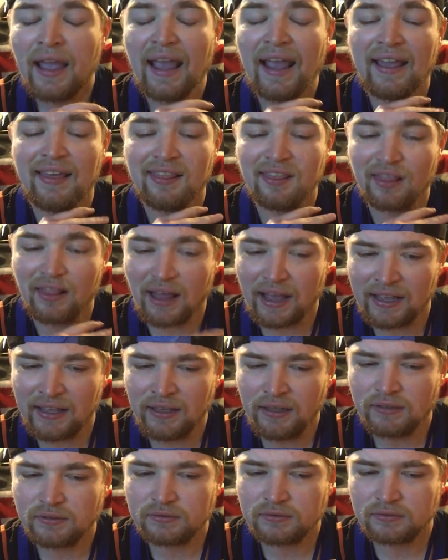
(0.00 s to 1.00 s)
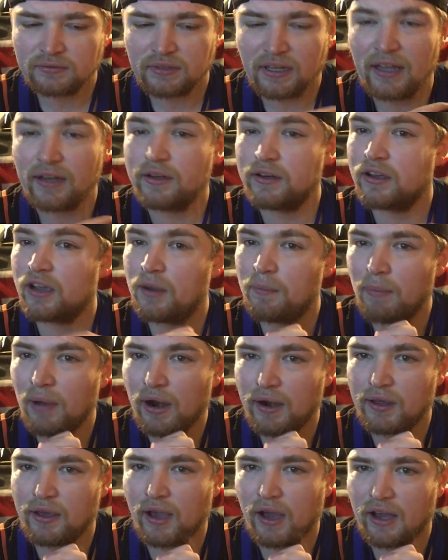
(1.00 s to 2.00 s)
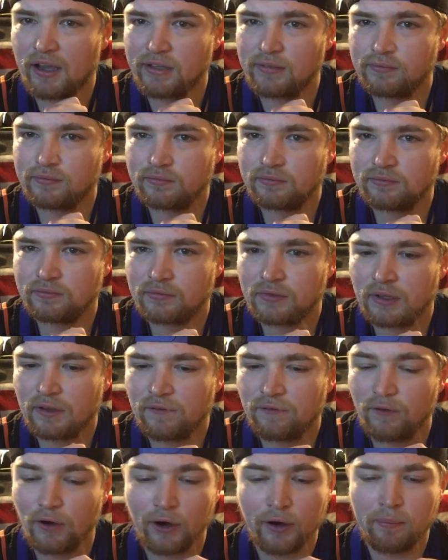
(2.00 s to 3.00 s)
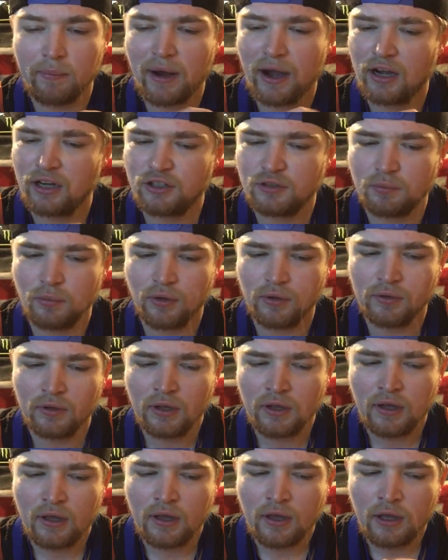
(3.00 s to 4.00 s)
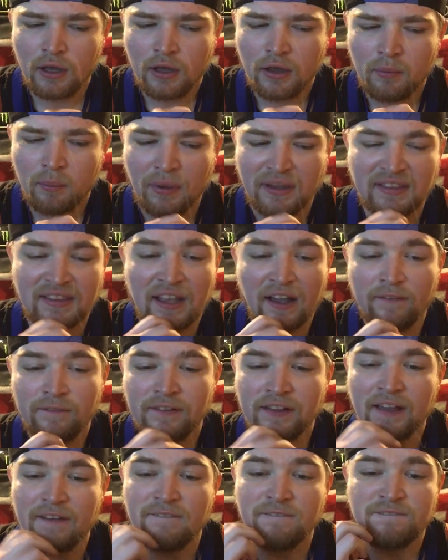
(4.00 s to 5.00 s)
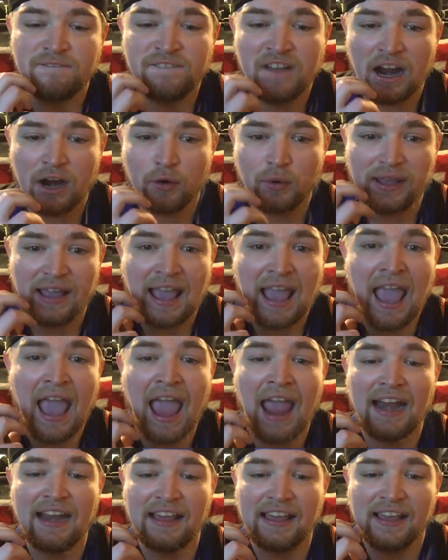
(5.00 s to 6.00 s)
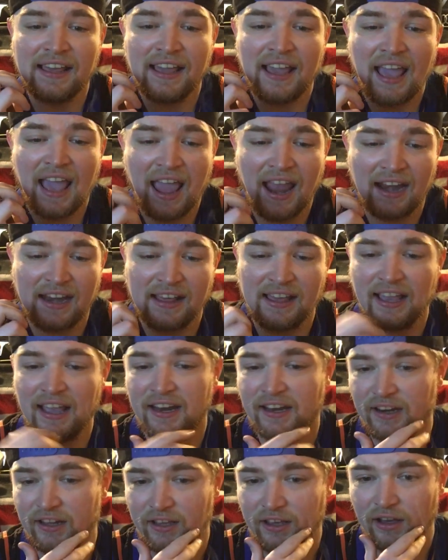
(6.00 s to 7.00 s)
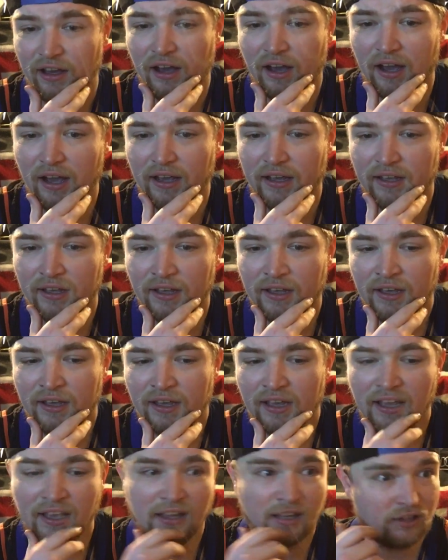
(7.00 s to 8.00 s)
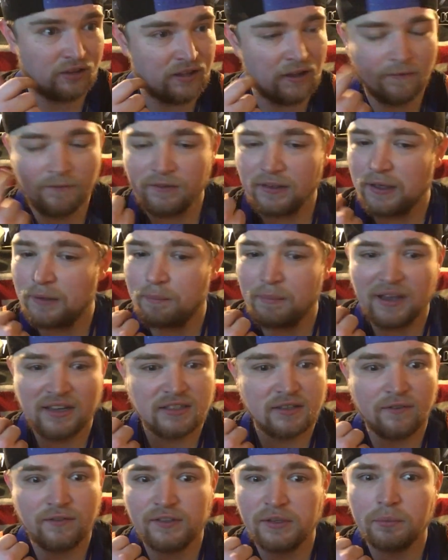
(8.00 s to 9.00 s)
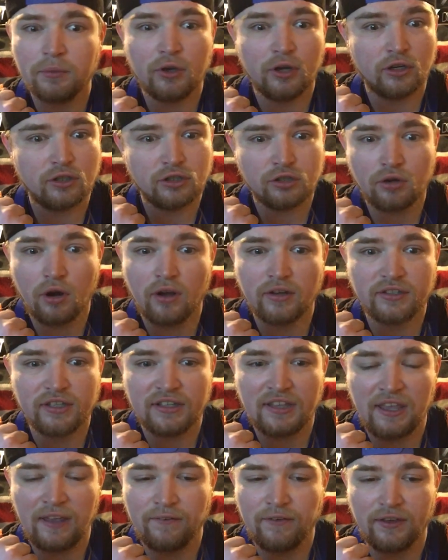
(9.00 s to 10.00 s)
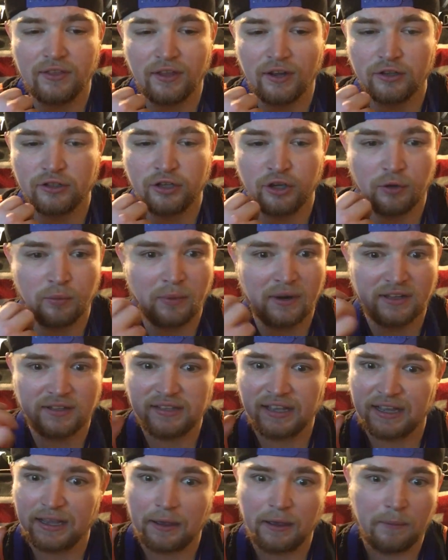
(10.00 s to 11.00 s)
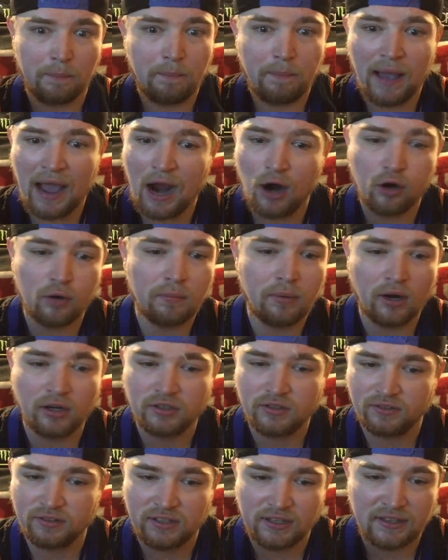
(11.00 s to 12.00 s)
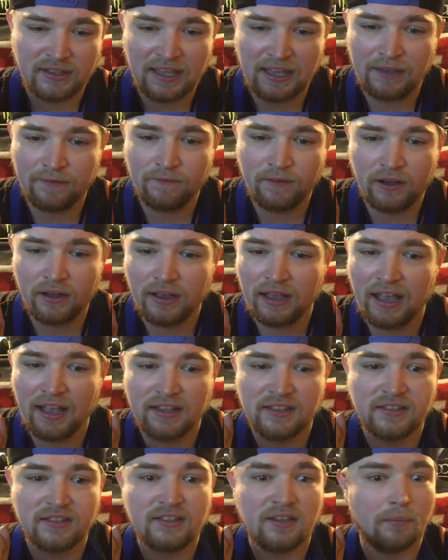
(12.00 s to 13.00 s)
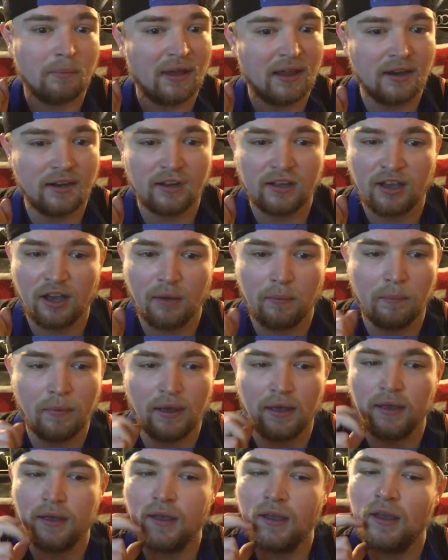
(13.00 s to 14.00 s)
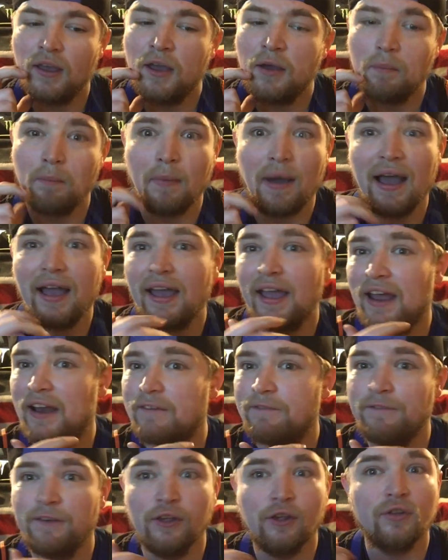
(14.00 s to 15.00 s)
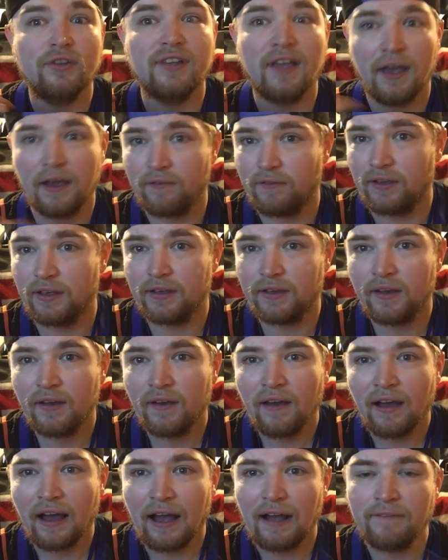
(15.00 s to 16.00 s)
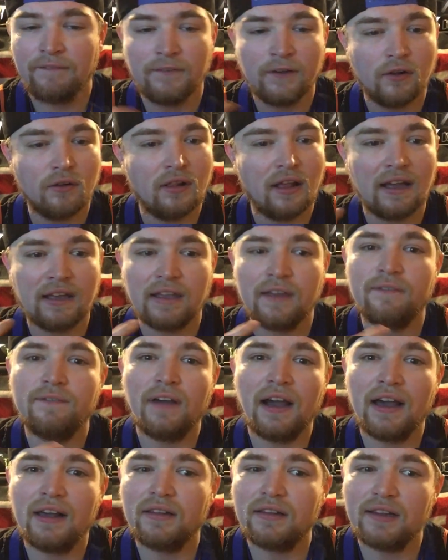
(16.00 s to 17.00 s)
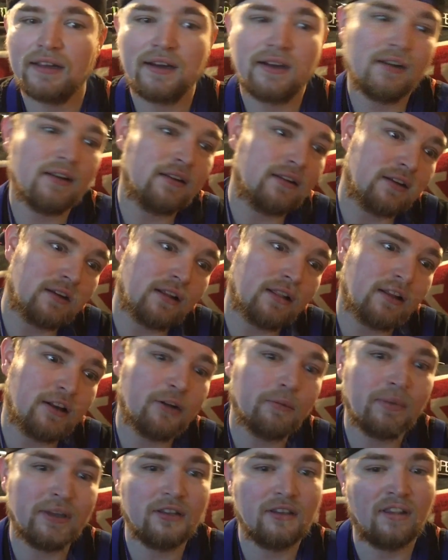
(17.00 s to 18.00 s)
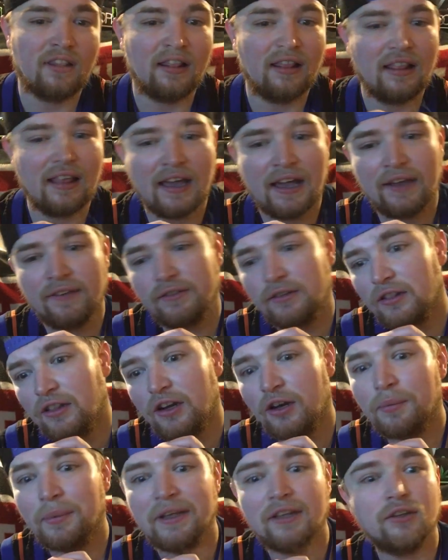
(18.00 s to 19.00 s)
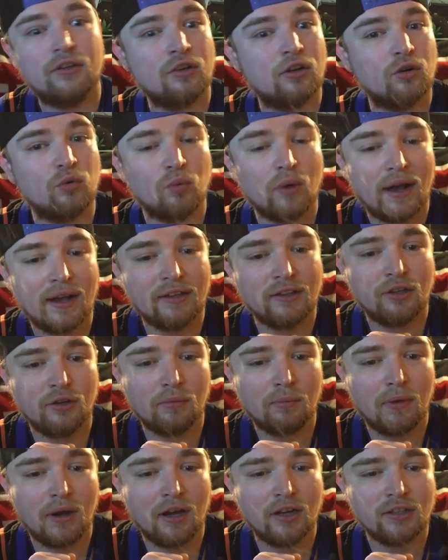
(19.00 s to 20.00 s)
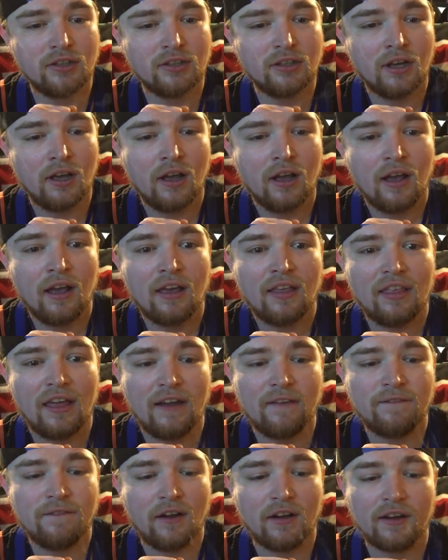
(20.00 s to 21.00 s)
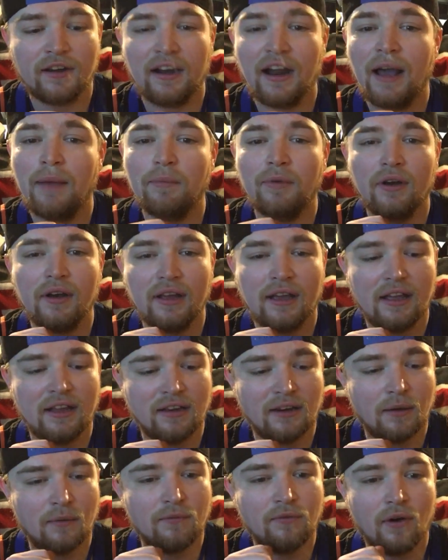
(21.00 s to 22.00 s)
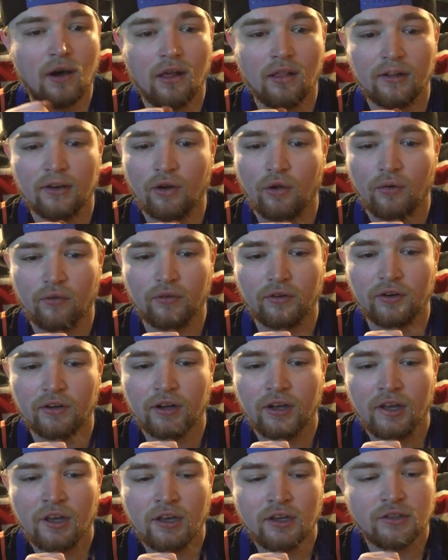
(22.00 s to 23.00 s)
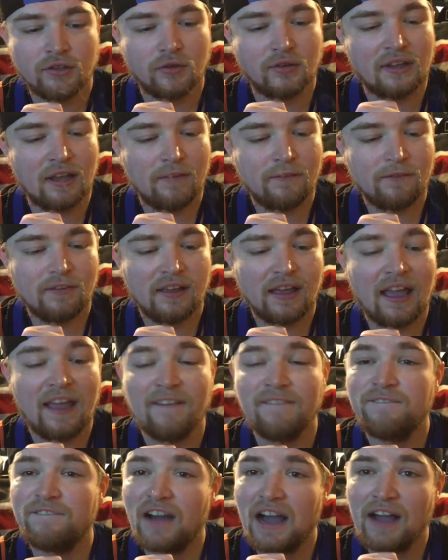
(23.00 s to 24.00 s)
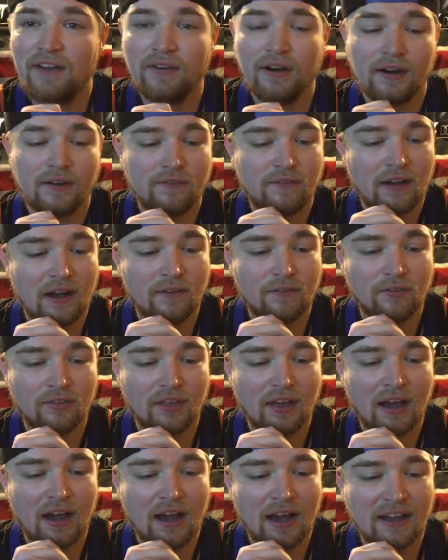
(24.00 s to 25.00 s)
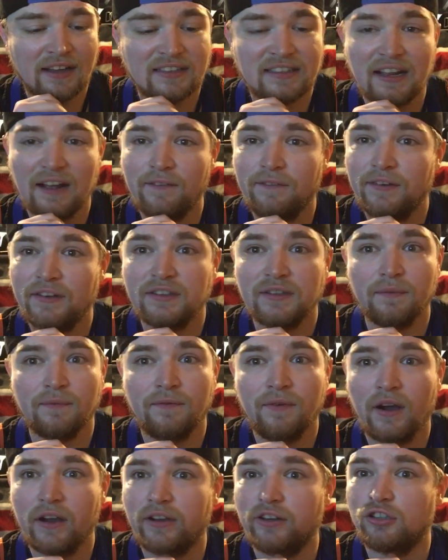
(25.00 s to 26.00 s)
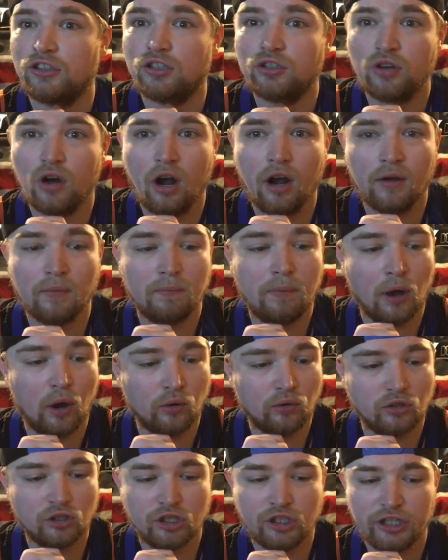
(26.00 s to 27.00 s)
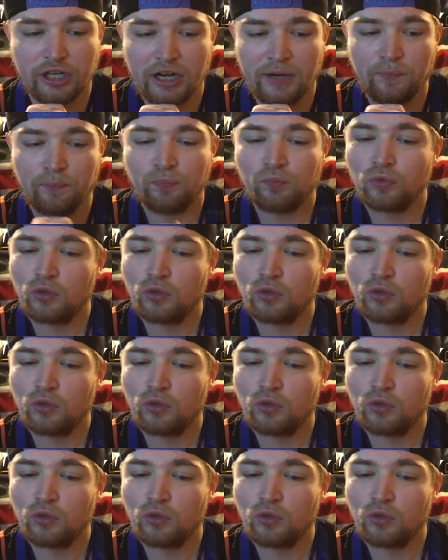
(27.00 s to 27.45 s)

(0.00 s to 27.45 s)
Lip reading: A light indica body high, very manageable, but definitely a very heady indica high. Definitely a mix of some good strong sativa in there too, but it's like a power punch of sativa and some indica, but my head feels heavy. I feel like if I lean a little bit to the left or a little bit to the right too much, that fucking I'm gonna end up falling over. So definitely a 5 out of 5 for the high. Definitely some fucking strong, potent shit.